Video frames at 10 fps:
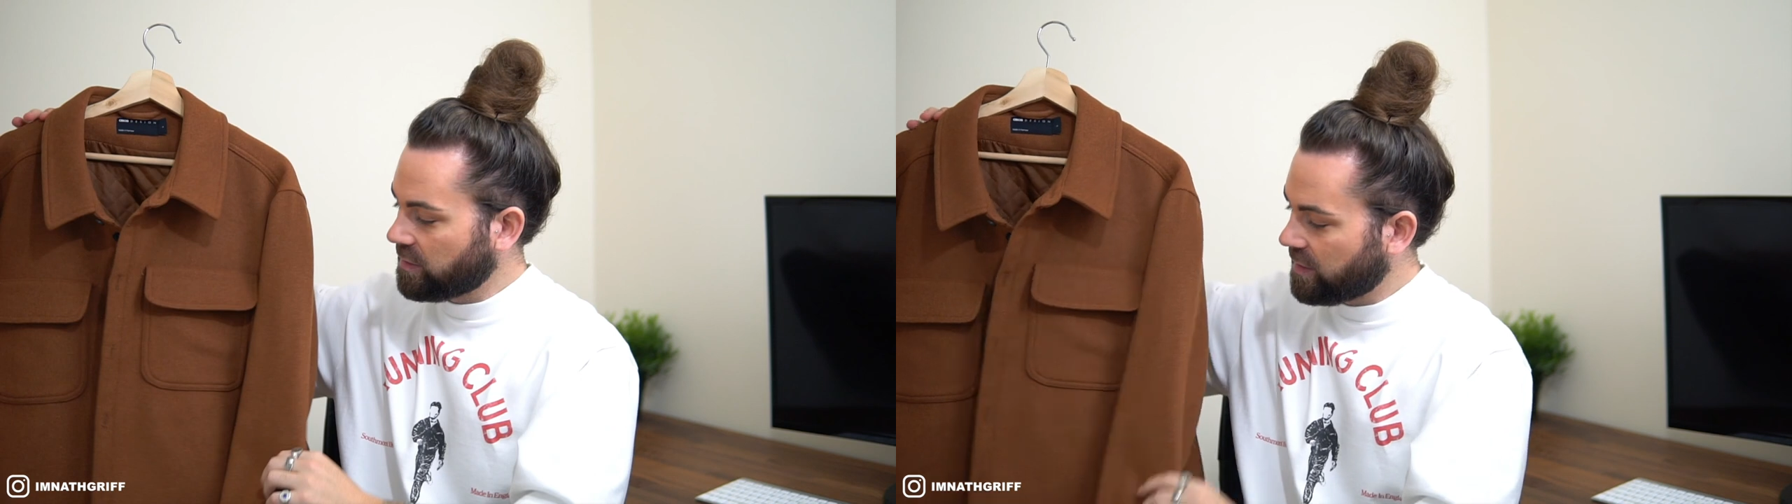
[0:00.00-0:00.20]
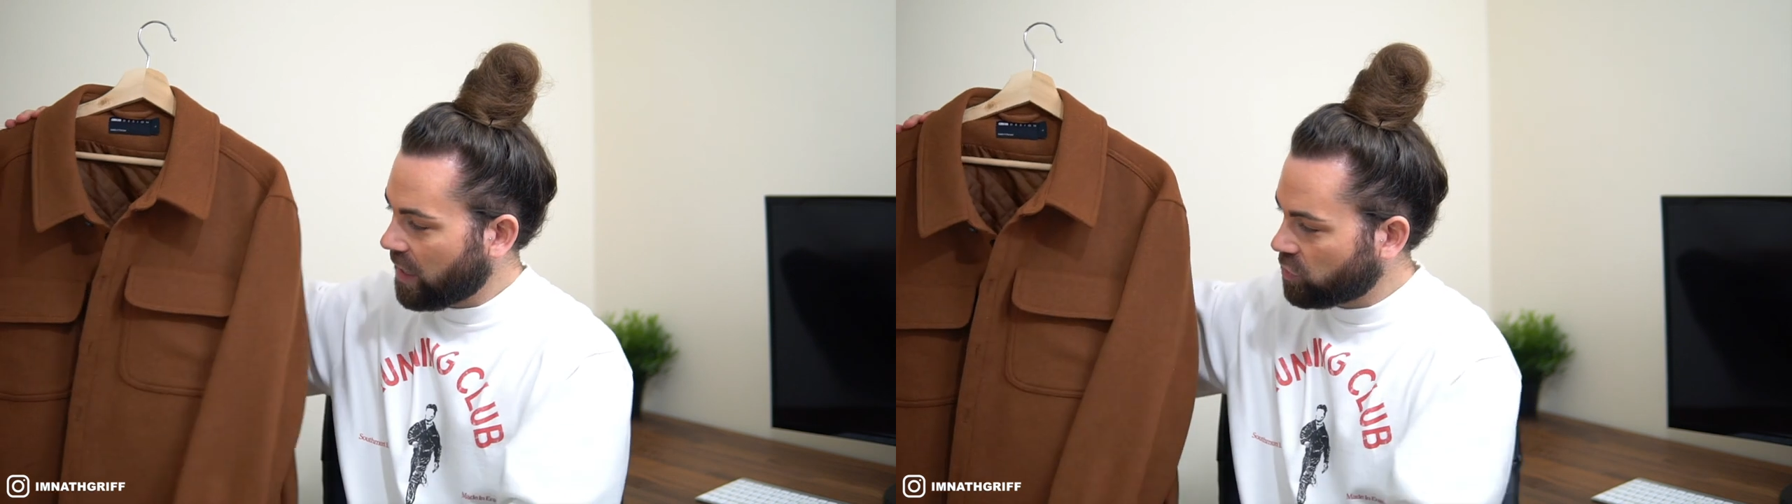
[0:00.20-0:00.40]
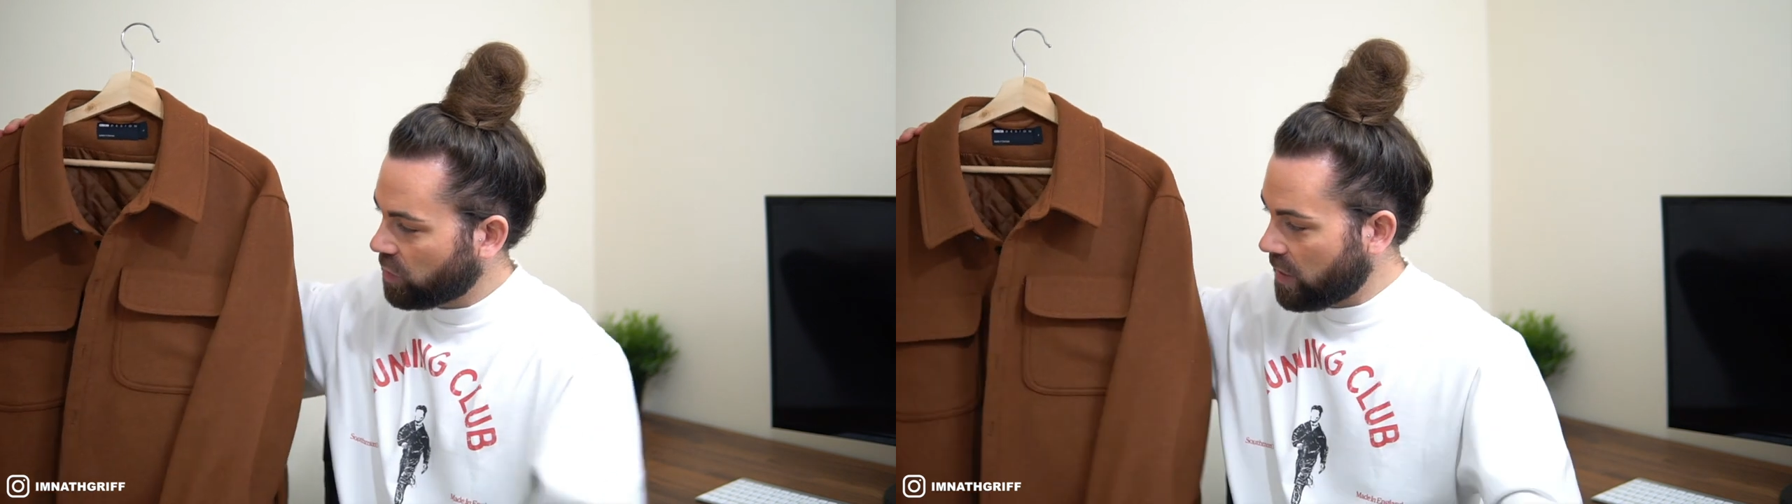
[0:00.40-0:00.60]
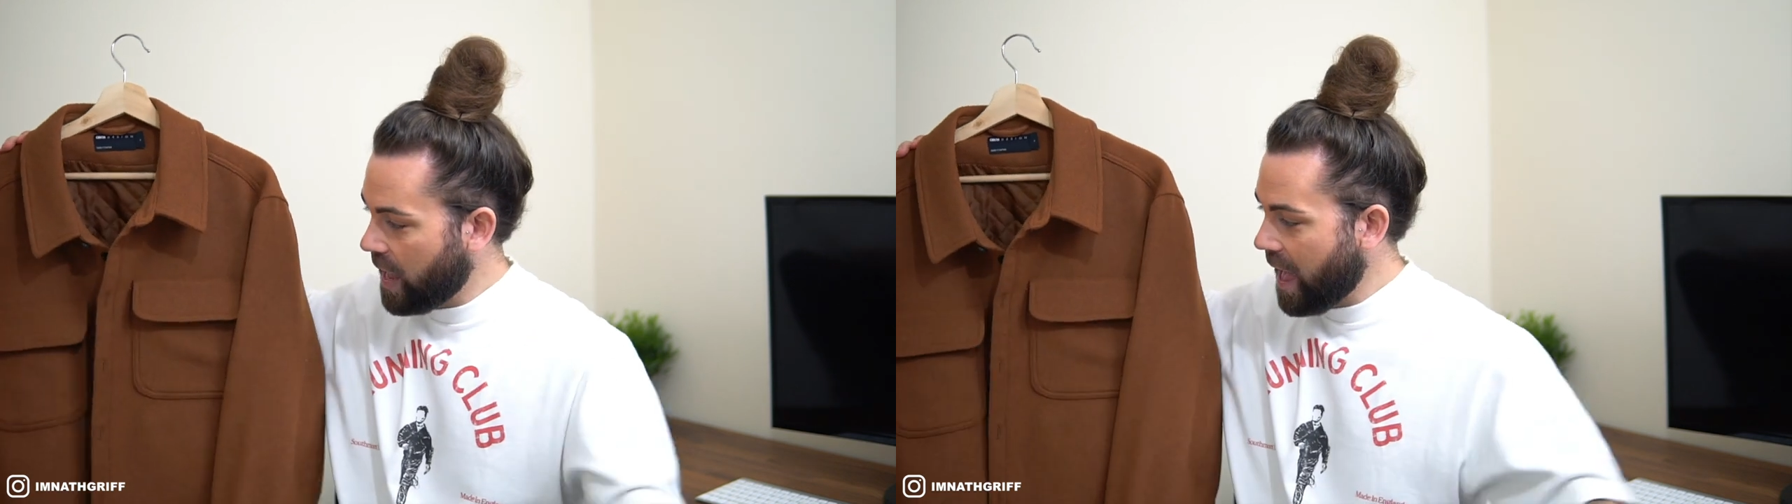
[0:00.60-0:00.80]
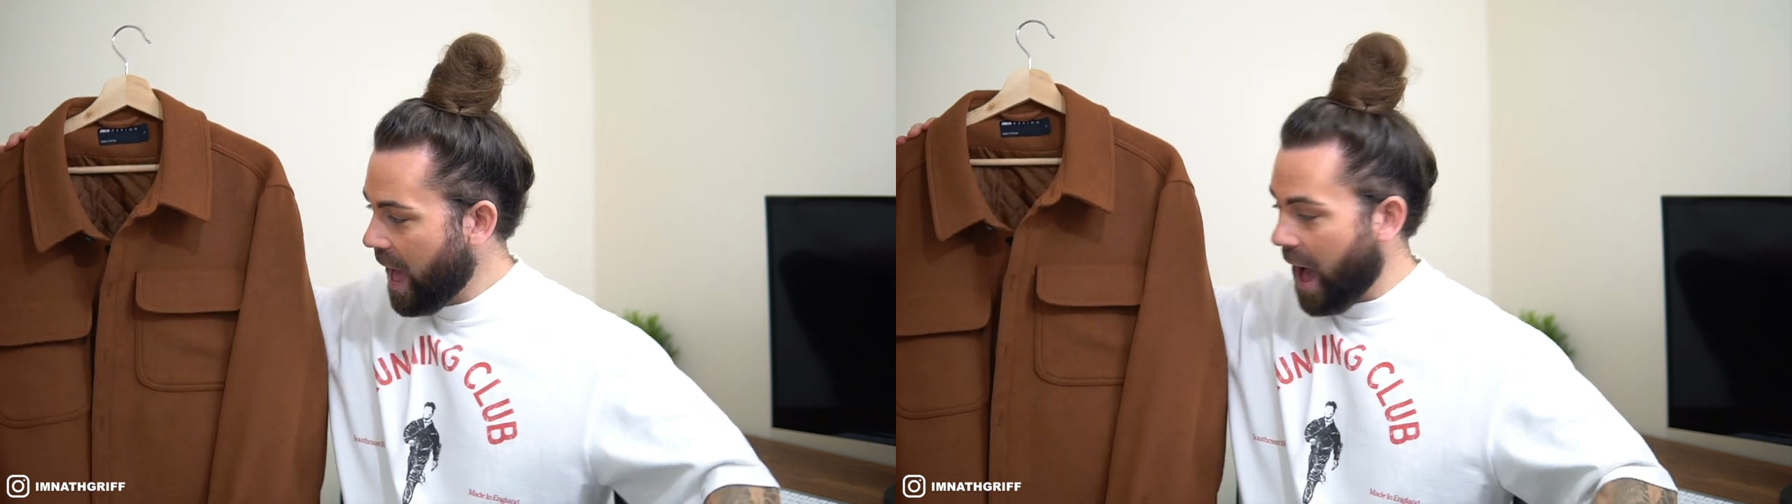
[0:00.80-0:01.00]
section
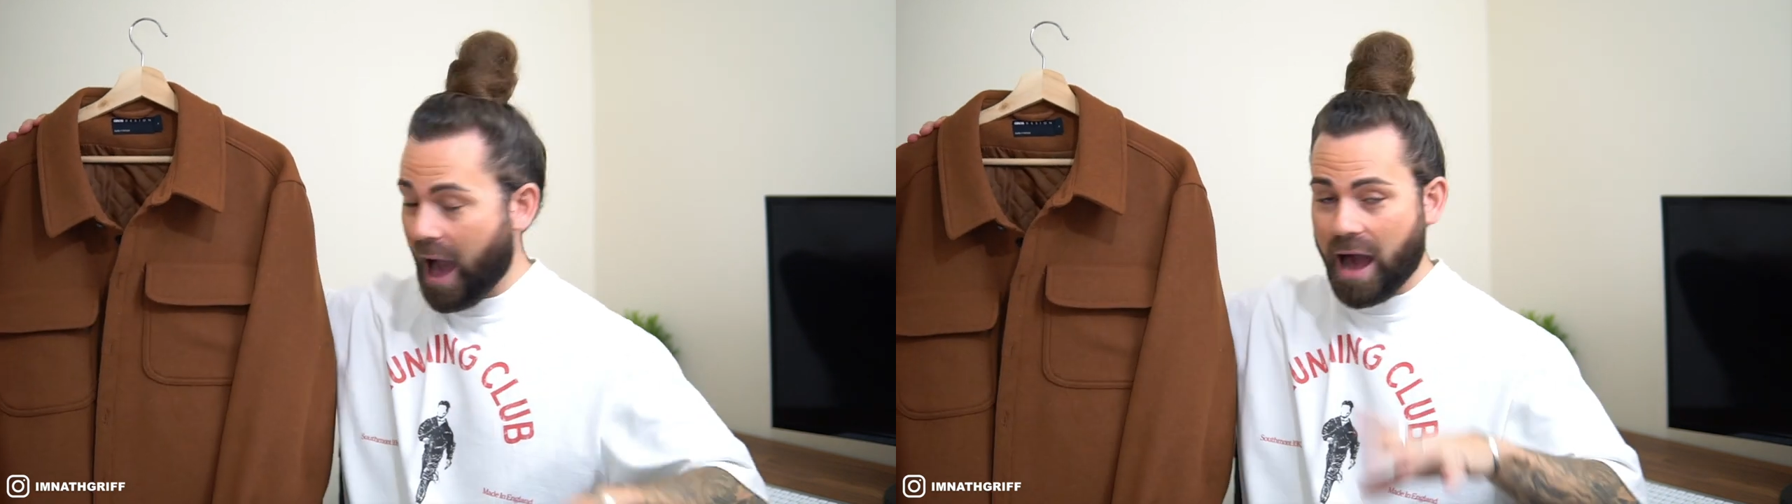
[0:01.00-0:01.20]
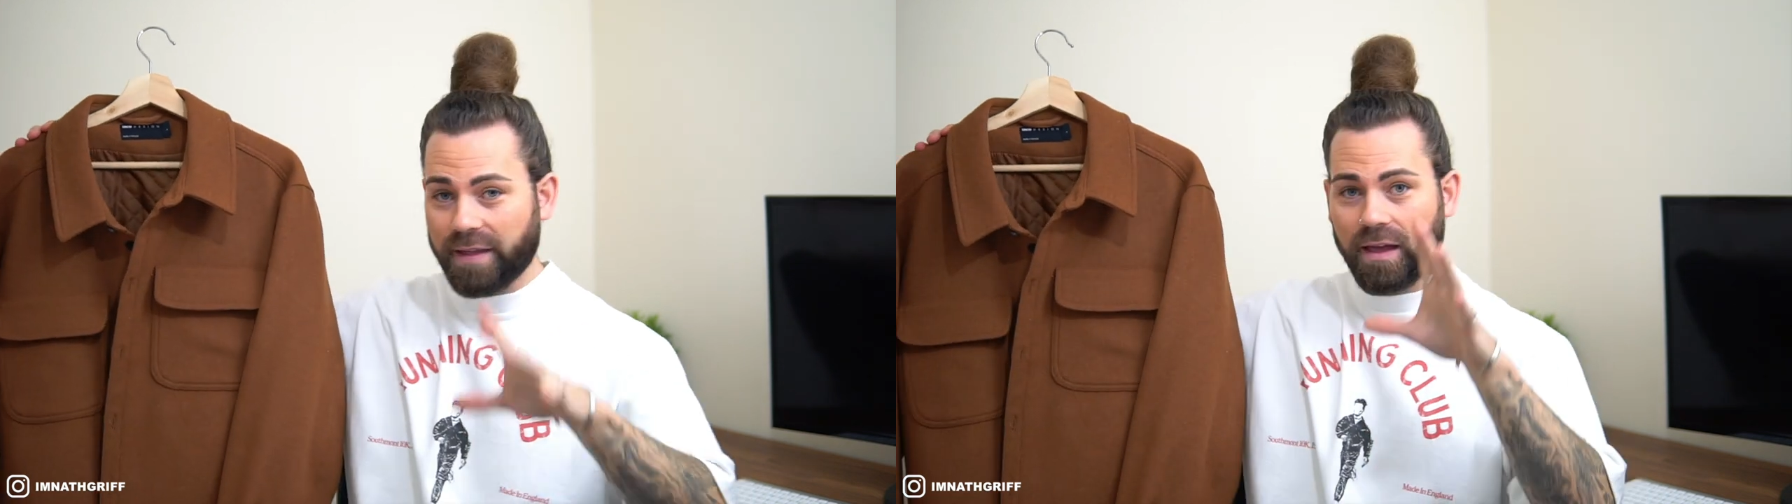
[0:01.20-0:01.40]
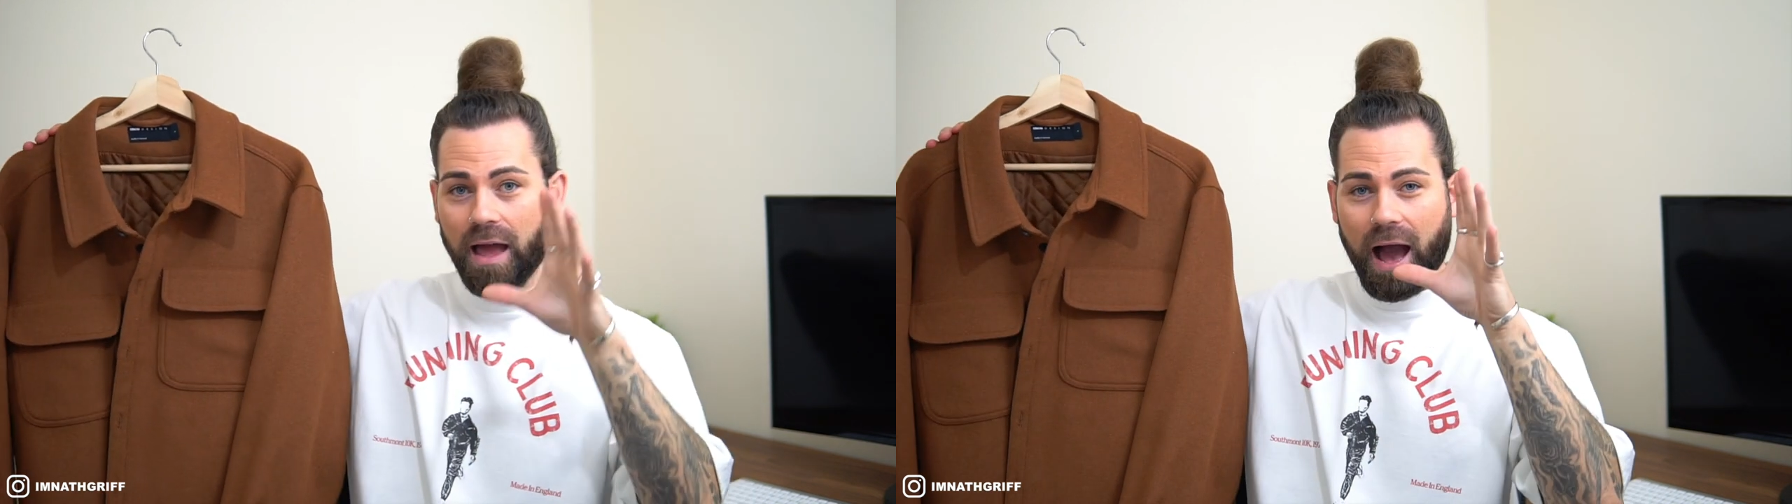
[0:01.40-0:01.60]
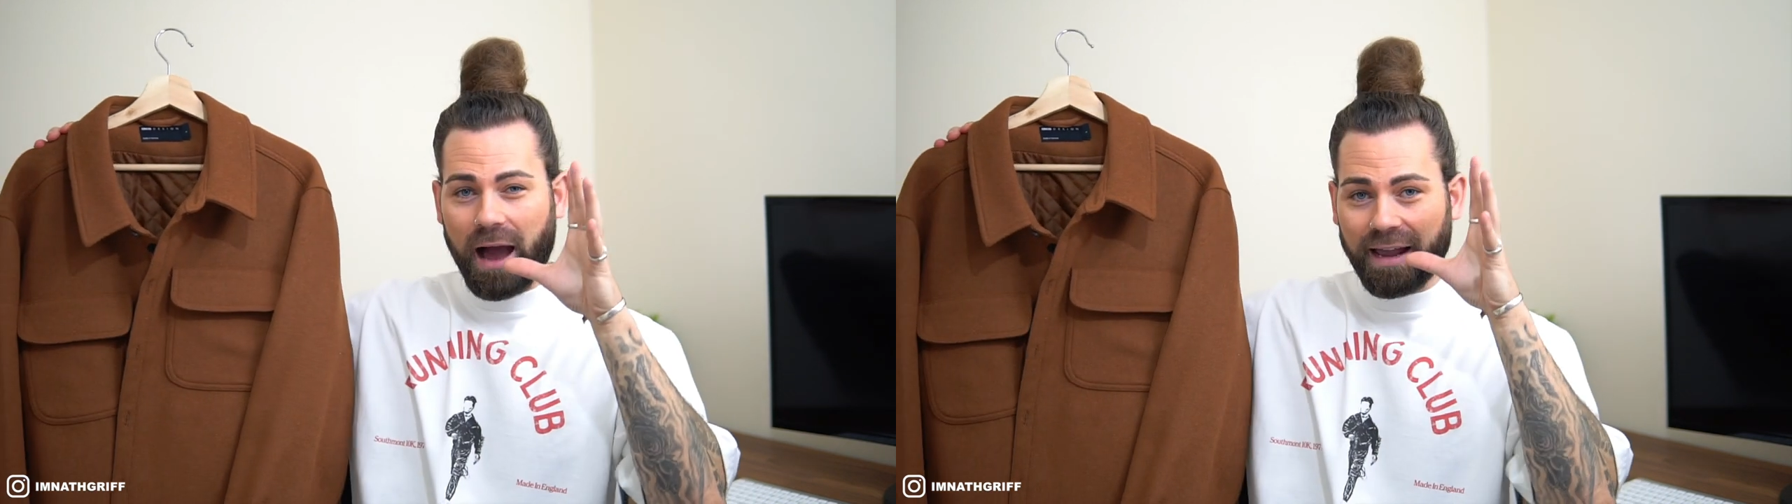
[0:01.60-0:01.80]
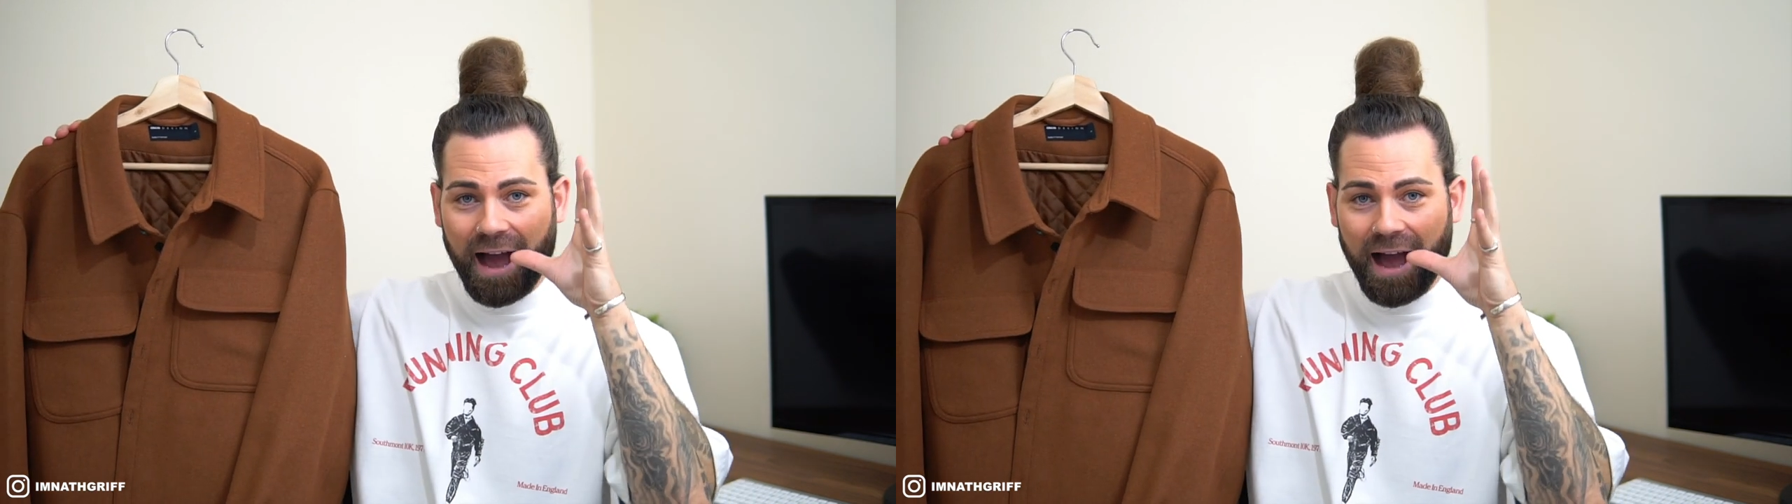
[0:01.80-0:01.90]
and I